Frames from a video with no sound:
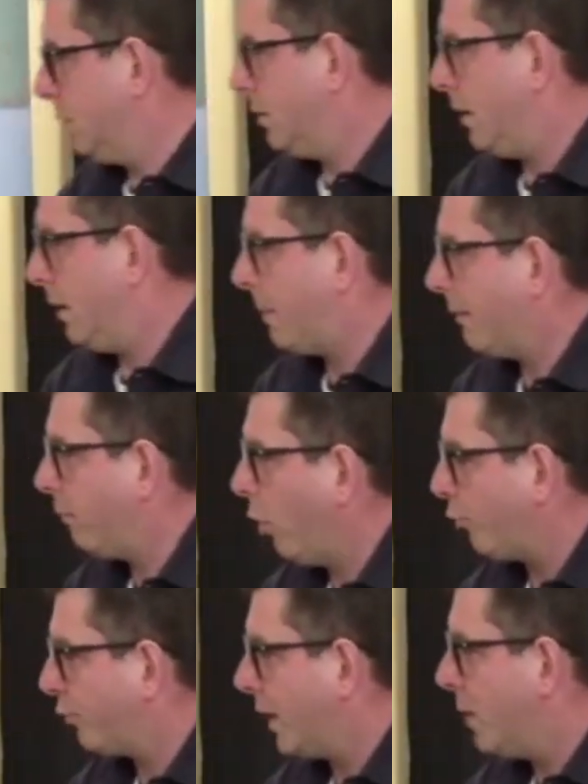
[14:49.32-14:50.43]
but I've lost
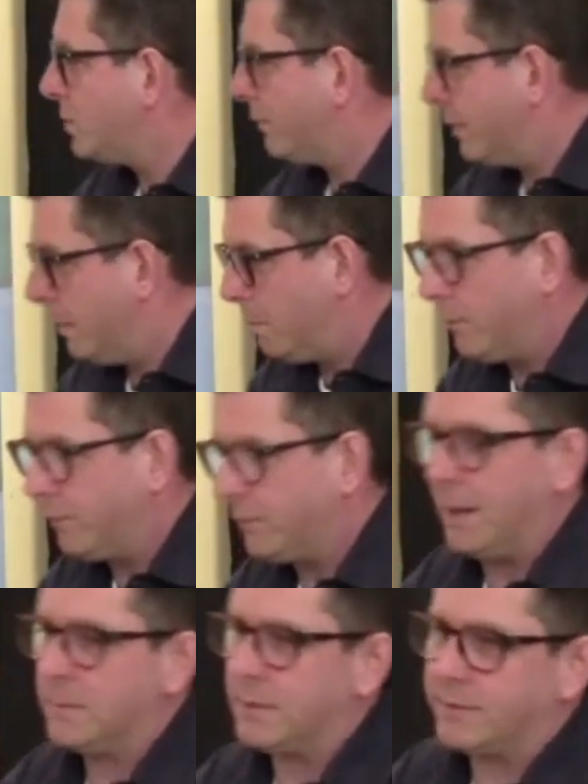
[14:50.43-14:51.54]
count of the number of times
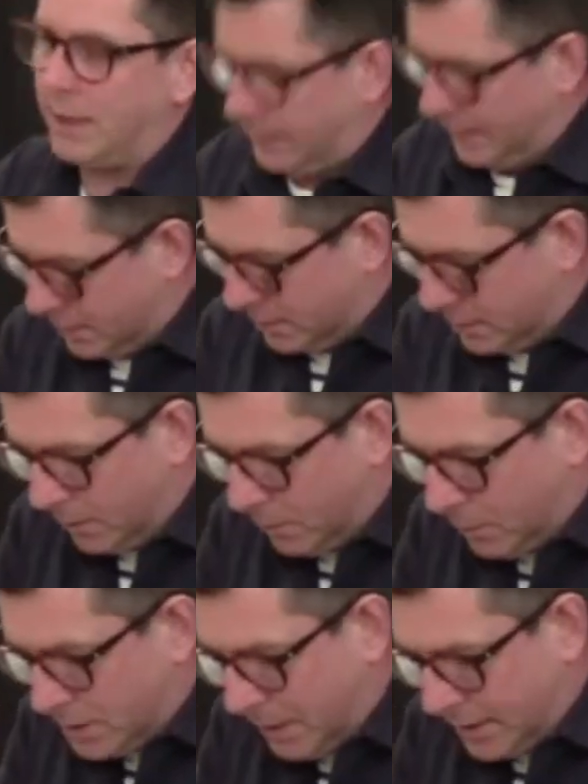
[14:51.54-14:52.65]
I've sat next to someone's
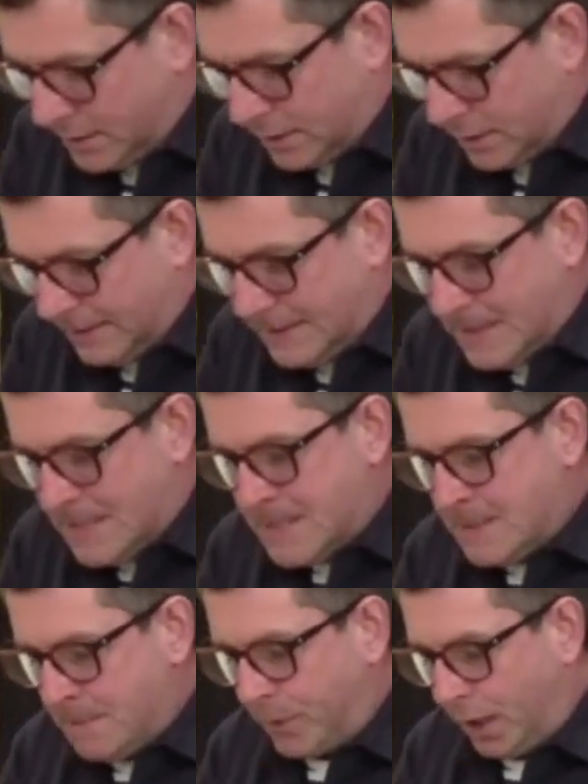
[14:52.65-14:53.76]
bedside
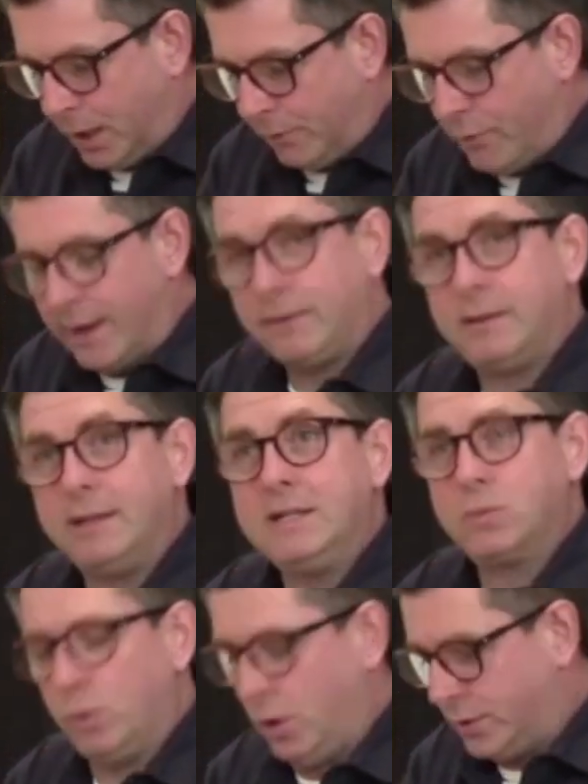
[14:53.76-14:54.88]
and I've read these
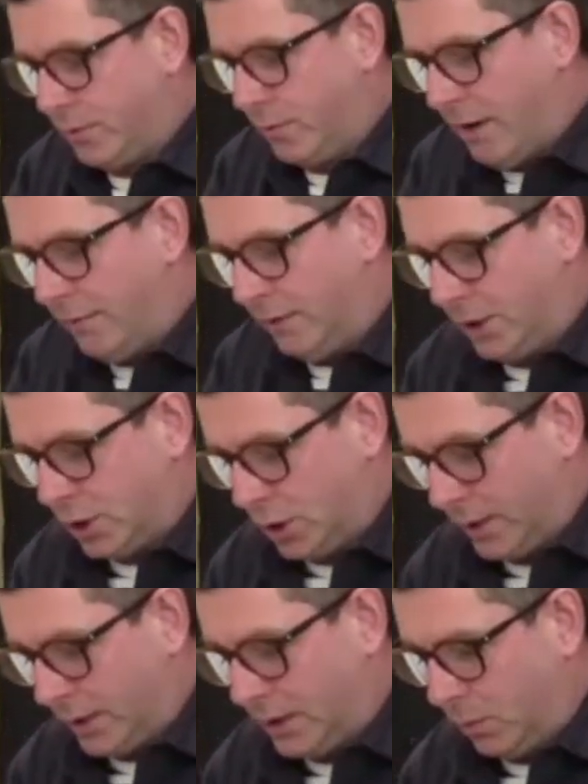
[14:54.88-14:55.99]
words from Revelation
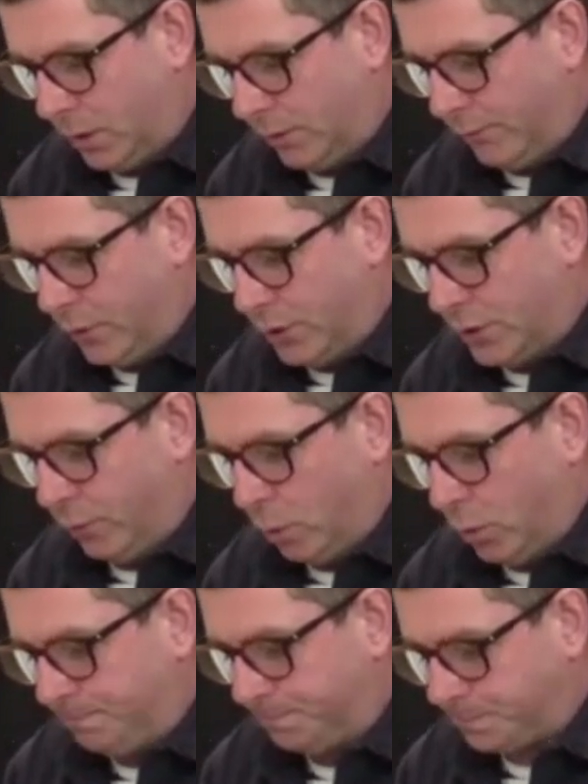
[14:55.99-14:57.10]
21 and verse 4.
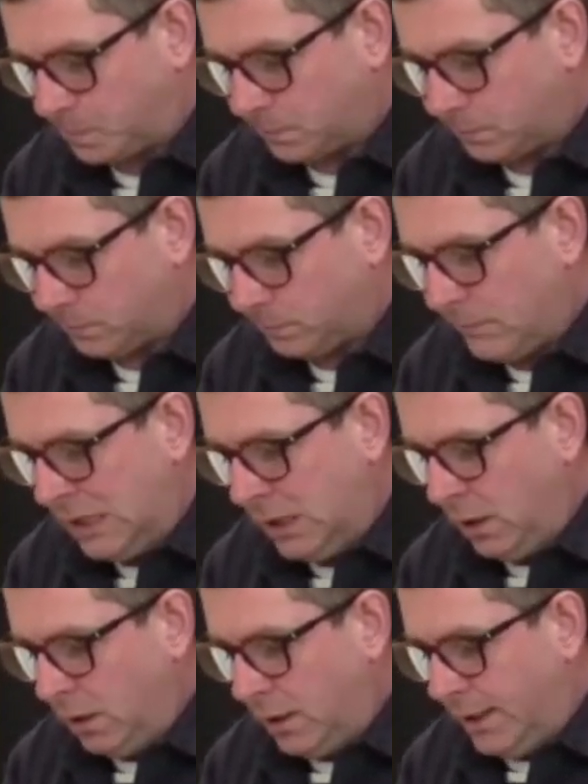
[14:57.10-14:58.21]

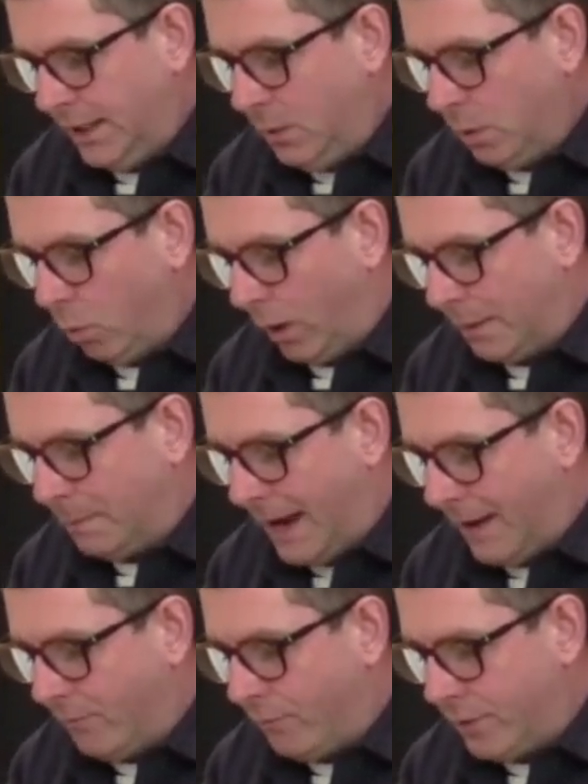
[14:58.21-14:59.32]
He will wipe
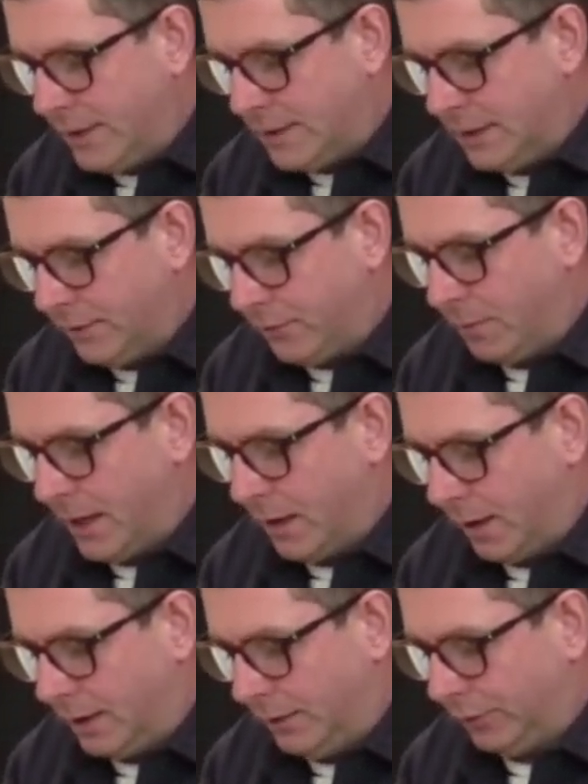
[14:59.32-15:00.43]
every tear from their
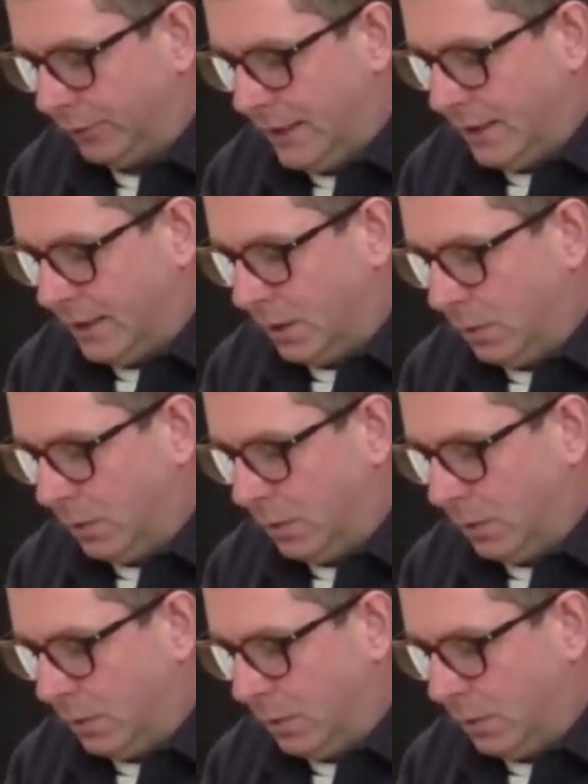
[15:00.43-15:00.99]
eyes. There will be